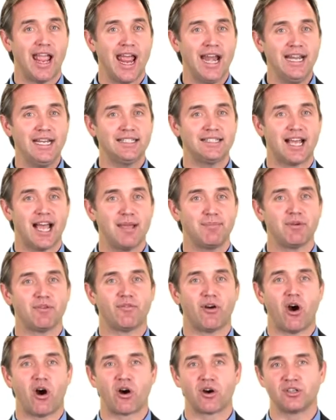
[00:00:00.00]
any type of
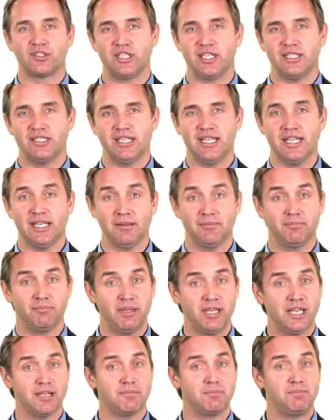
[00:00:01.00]
RTD,
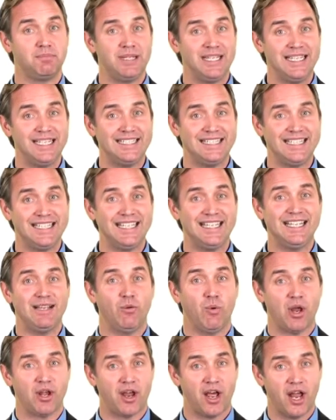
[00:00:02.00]
be it
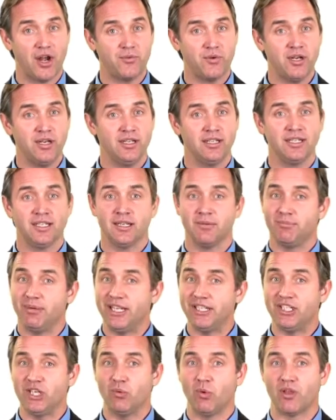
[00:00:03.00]
PT100,
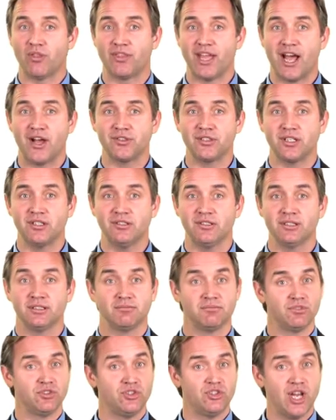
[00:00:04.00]
PT1000,
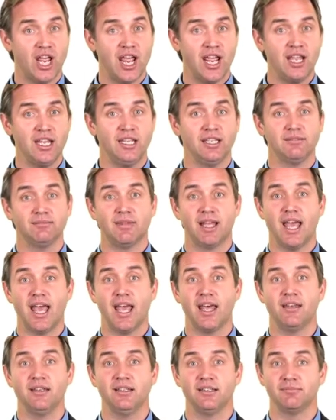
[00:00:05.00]
J,
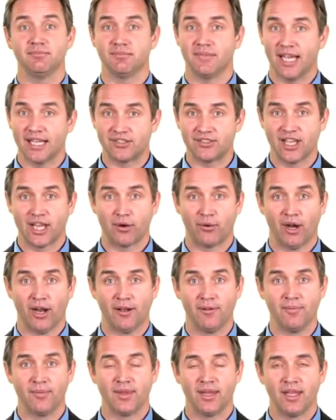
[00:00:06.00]
N,
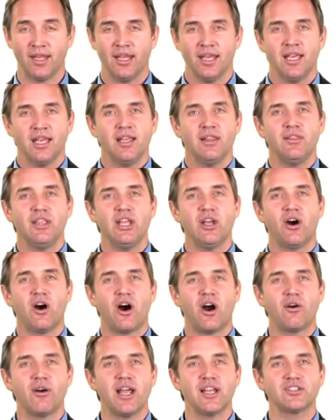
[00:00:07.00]
etc. The
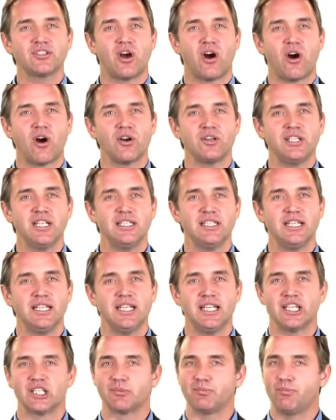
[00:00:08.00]

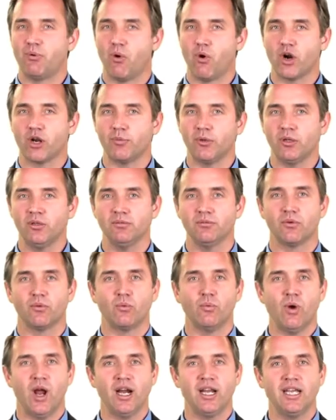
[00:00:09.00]
RS-RTD is portable,
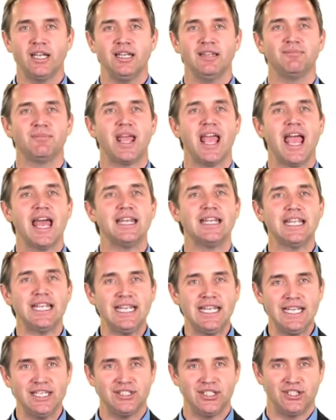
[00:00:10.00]
rugged, and
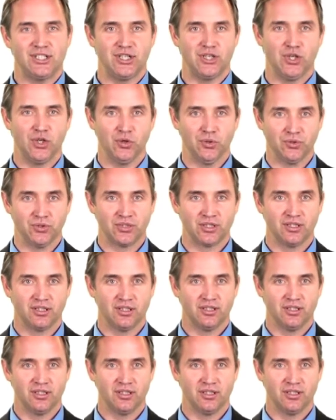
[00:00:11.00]
easy to use.